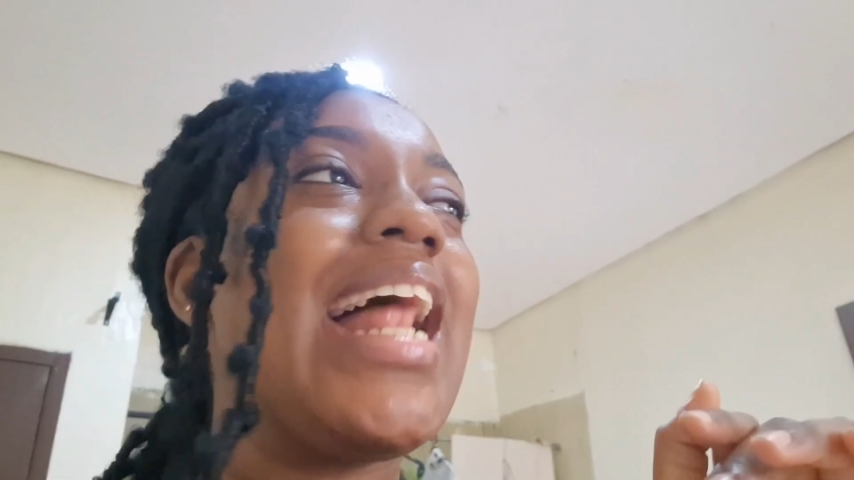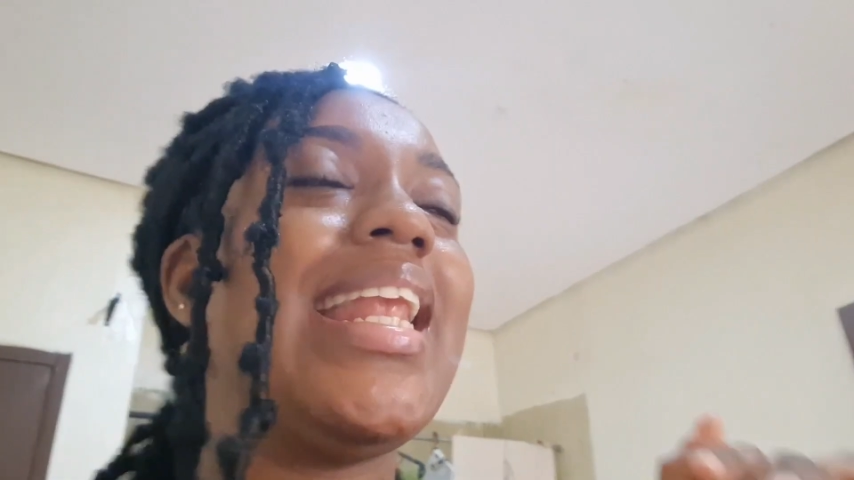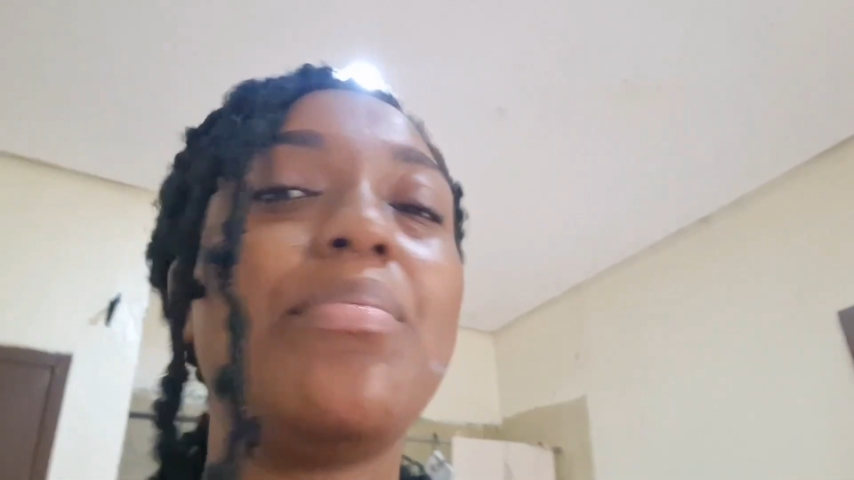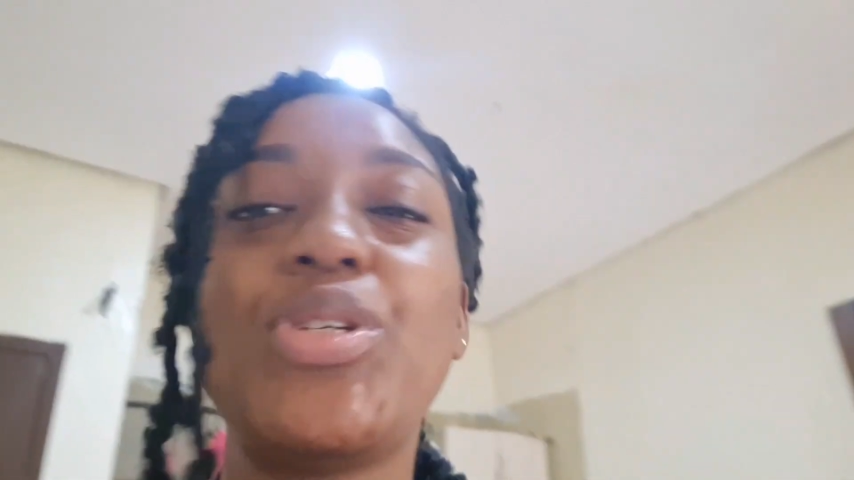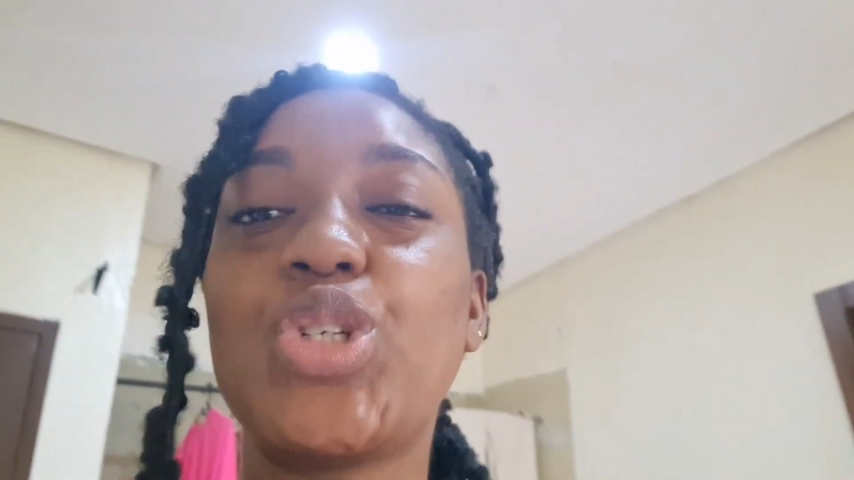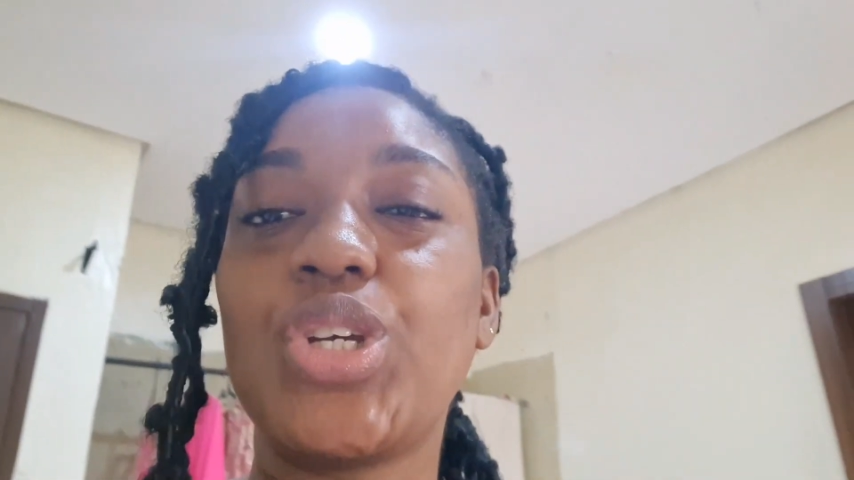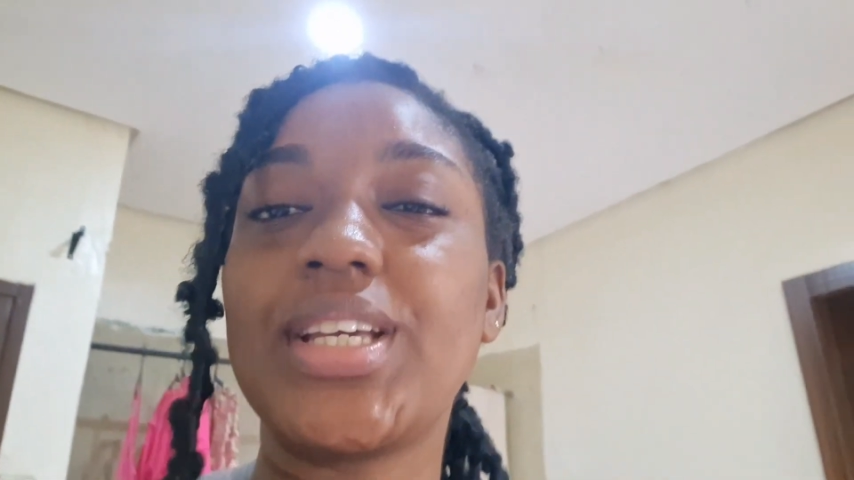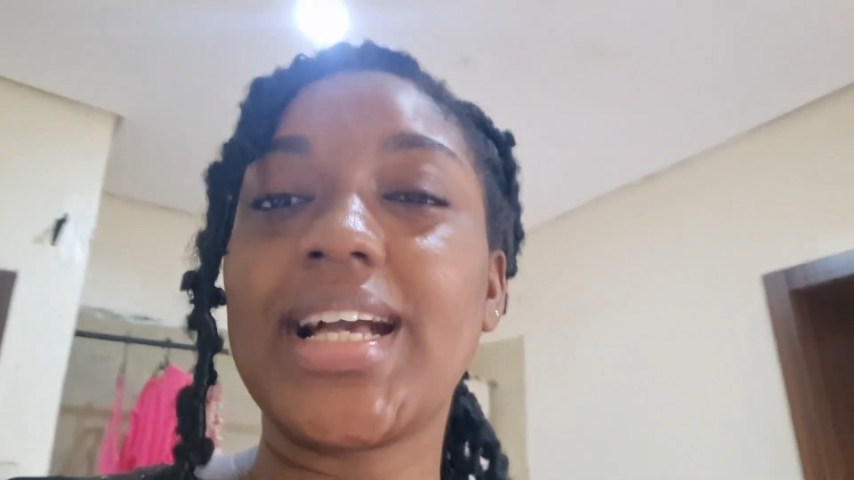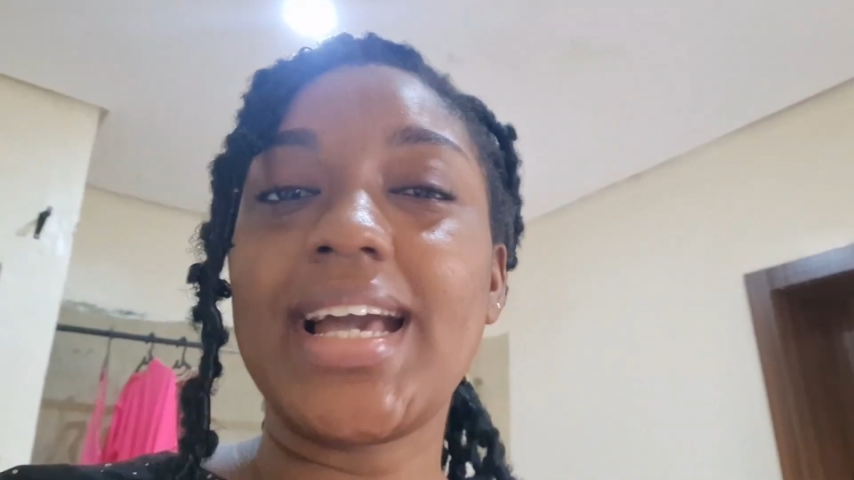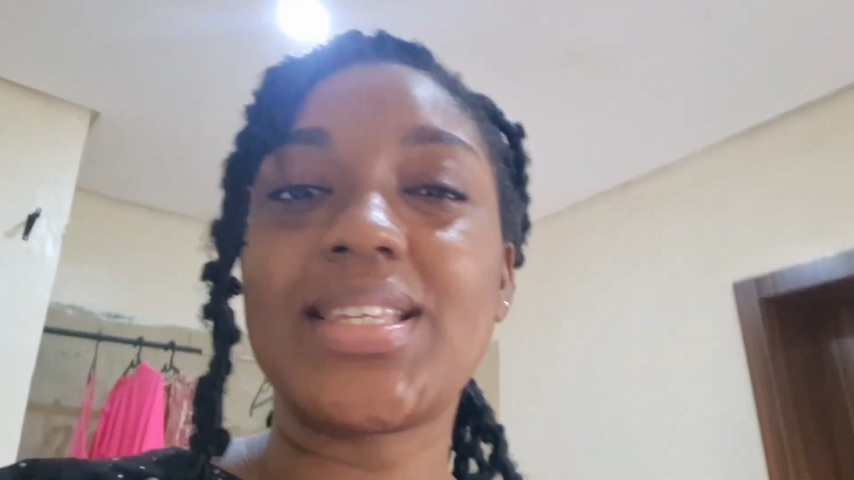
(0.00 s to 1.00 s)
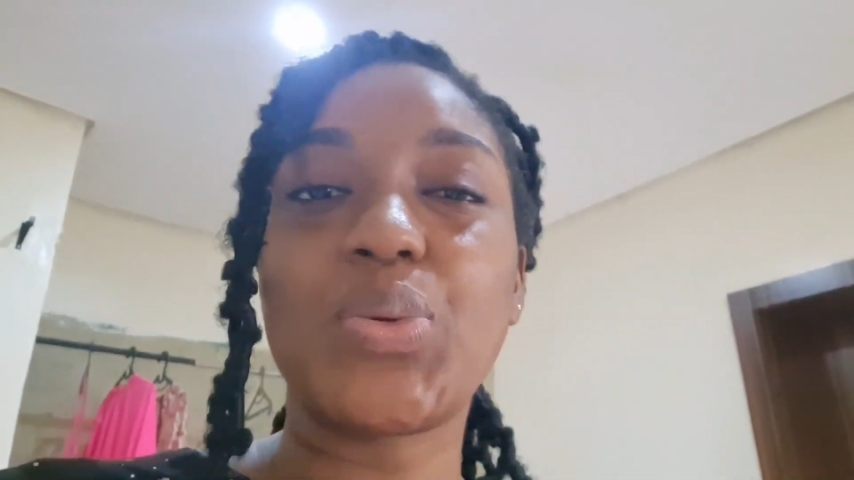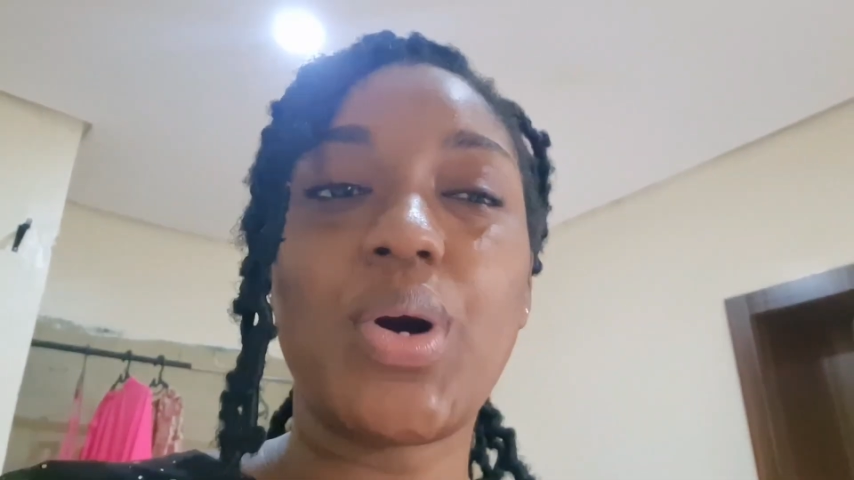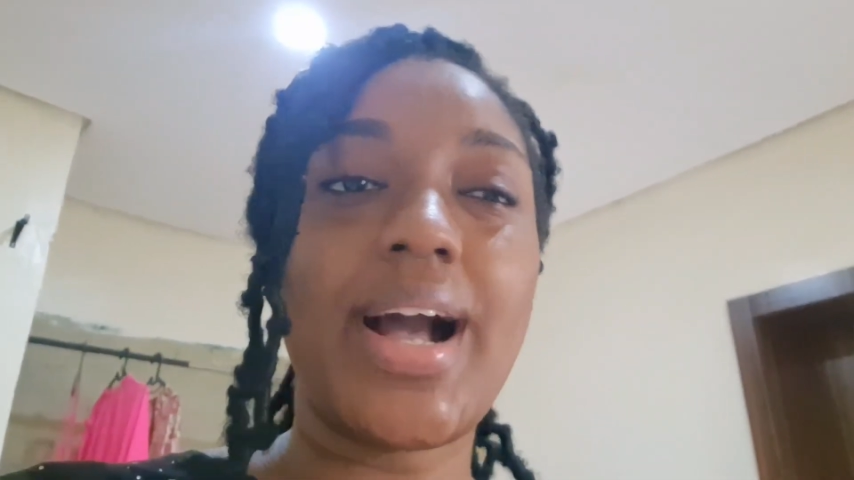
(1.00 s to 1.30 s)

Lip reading: Let me show you guys what